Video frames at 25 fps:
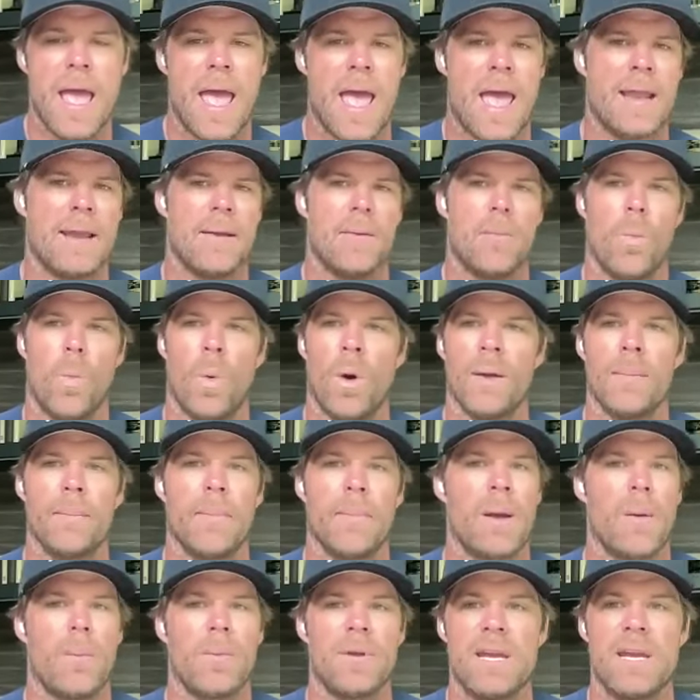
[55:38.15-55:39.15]
And one
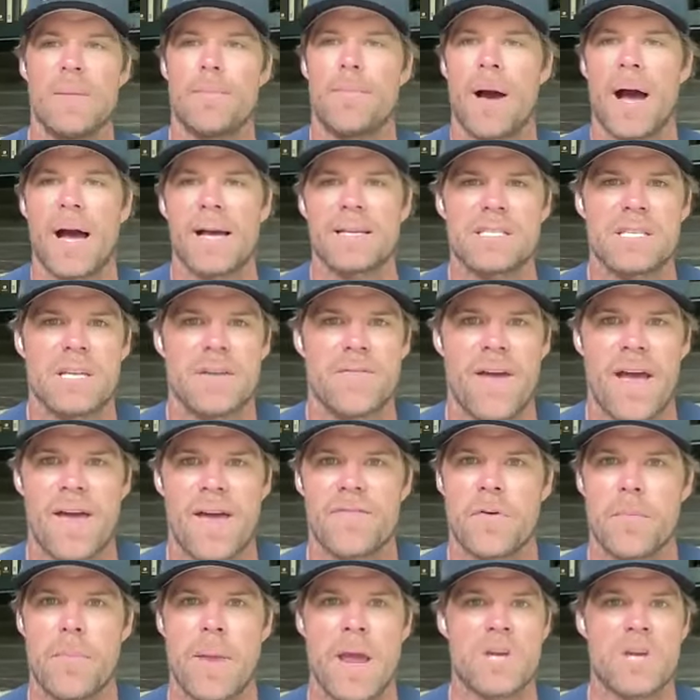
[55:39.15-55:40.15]
might need positive
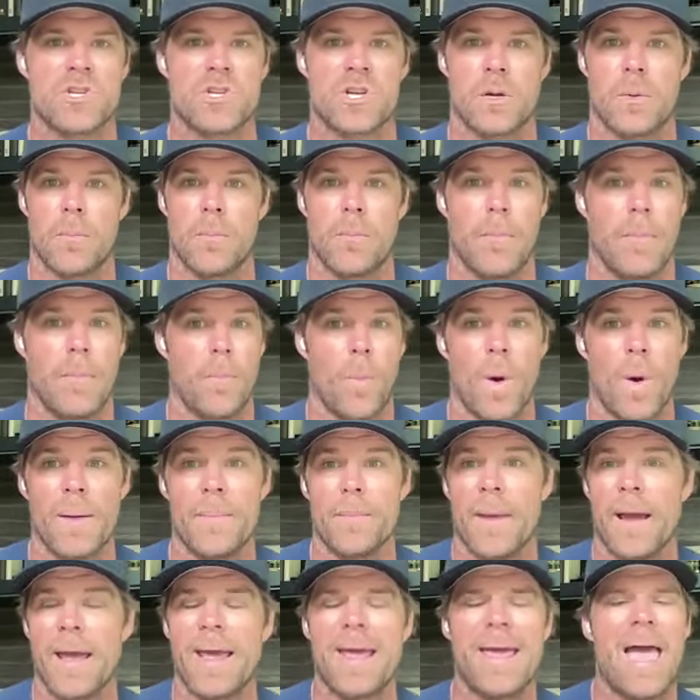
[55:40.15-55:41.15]
affirmation.
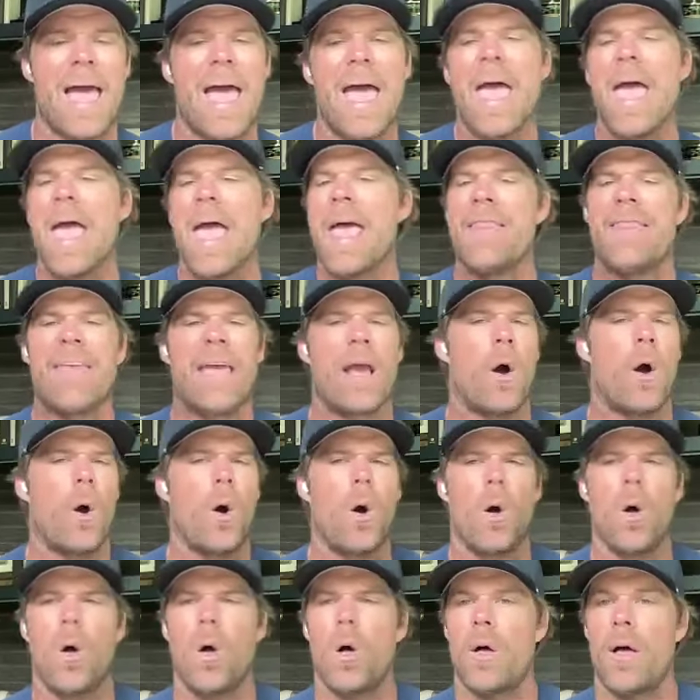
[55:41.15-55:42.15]
And
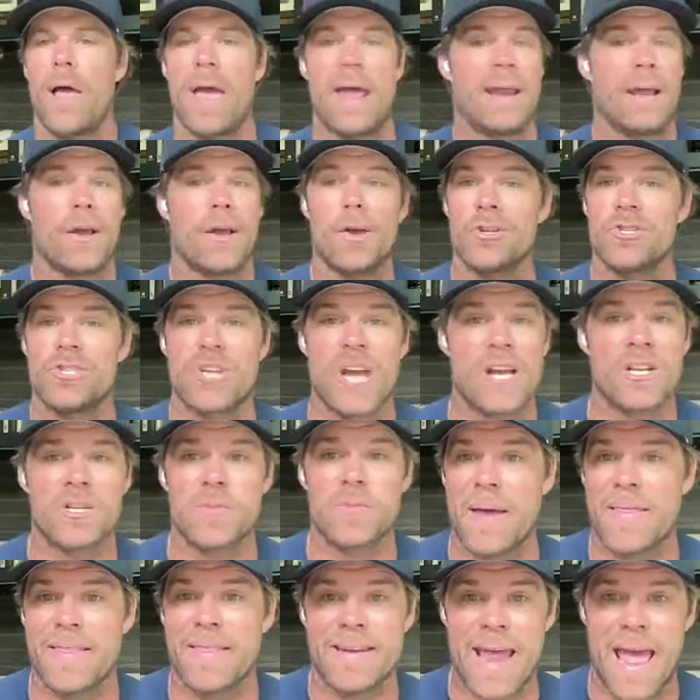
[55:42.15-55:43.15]
it could
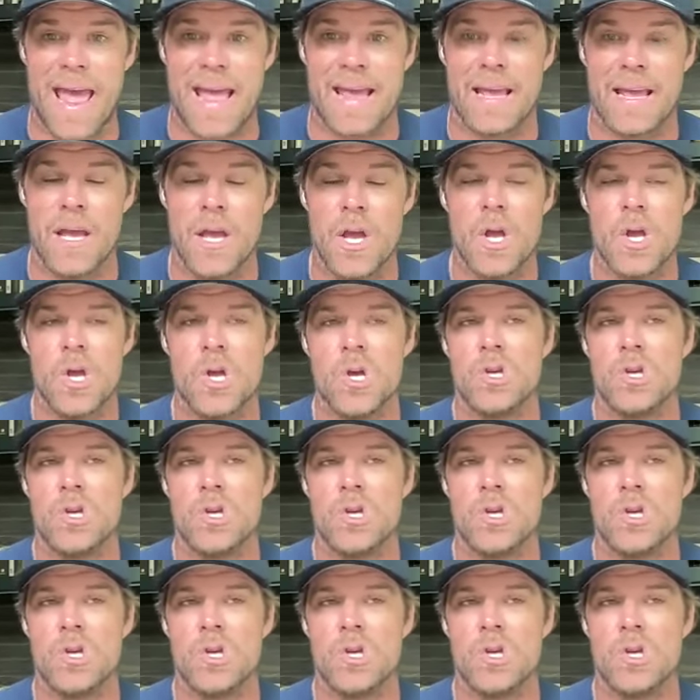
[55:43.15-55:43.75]
change by the day.